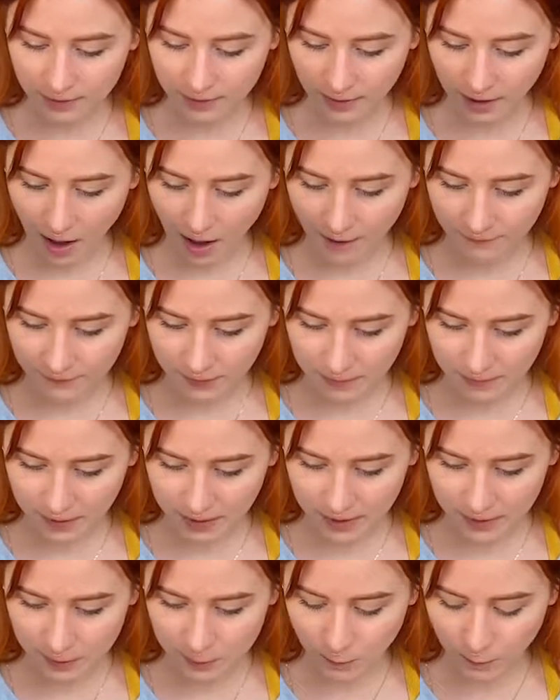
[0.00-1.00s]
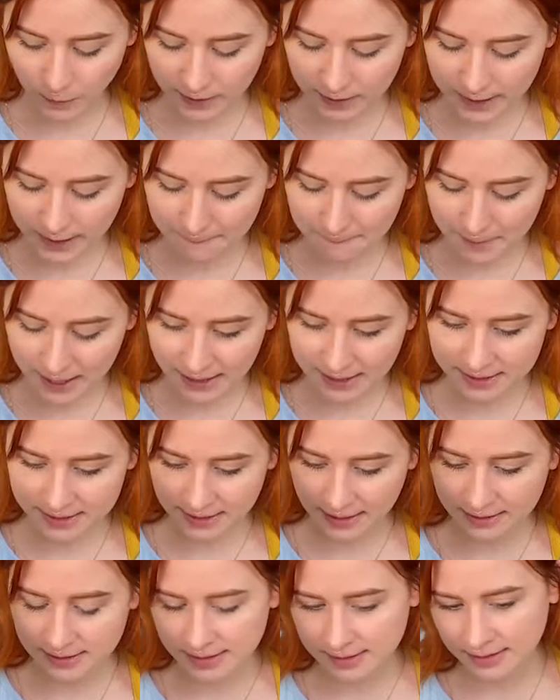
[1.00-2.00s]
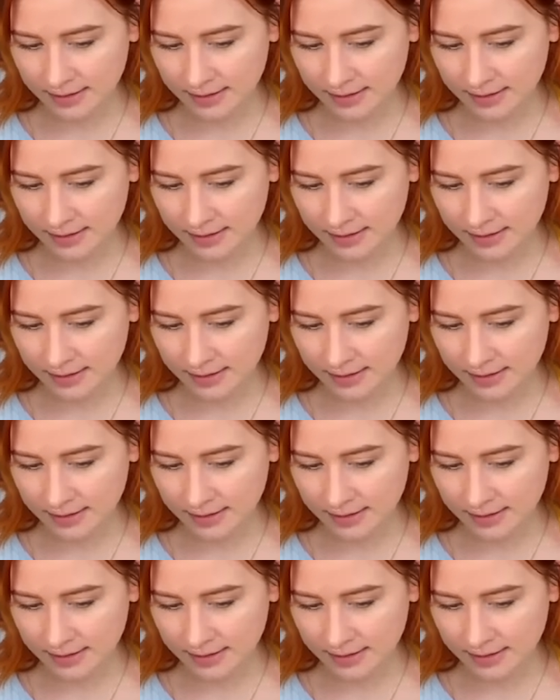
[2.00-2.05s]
the coffee beans, wouldn't it make sense